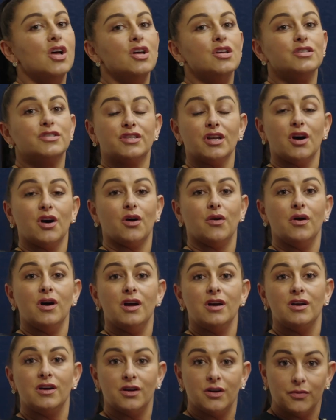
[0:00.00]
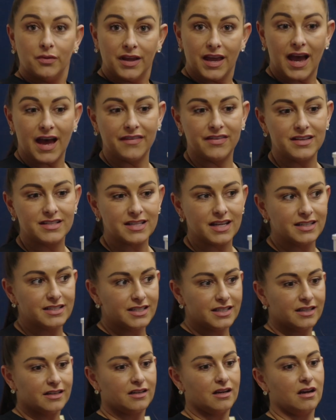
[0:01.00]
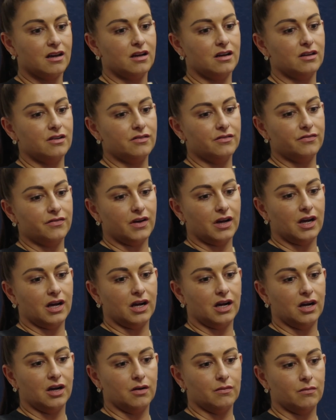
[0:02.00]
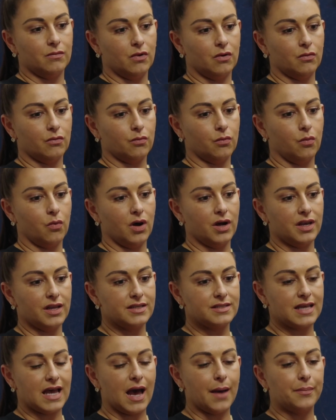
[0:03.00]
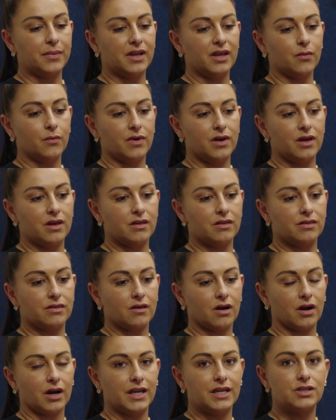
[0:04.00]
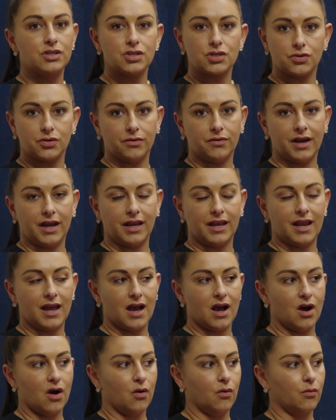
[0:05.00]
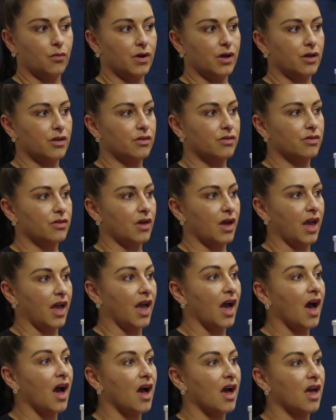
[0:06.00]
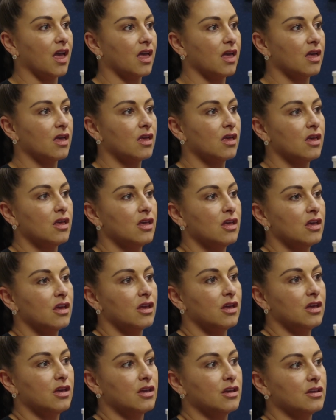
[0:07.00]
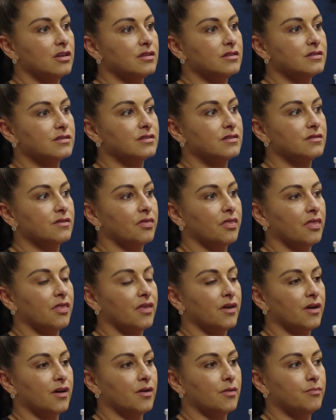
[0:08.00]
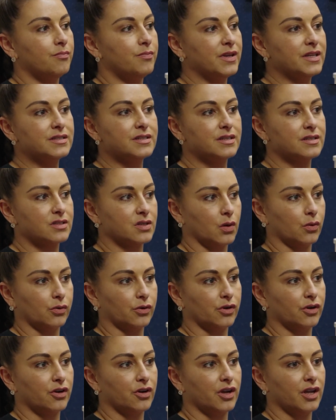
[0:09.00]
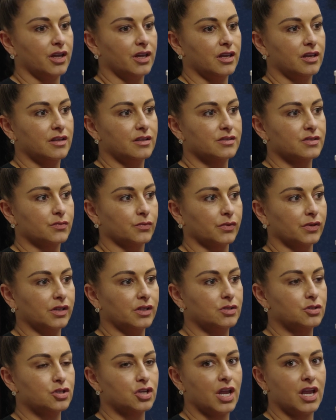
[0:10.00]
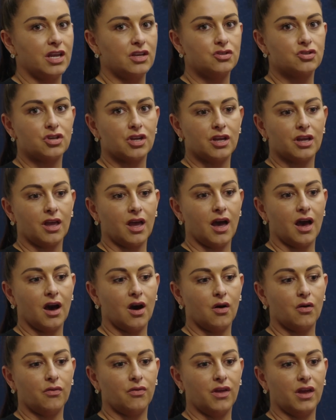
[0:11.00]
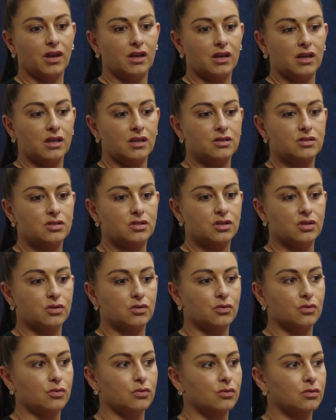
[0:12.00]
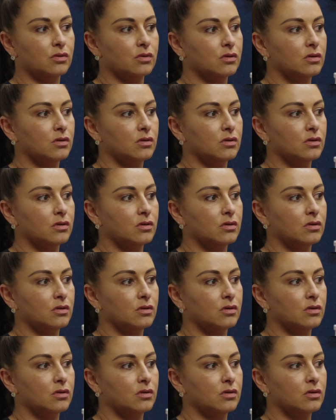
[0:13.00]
So we had this idea of what is happening with our industry right now with AI is the business owner is really changing how they're changing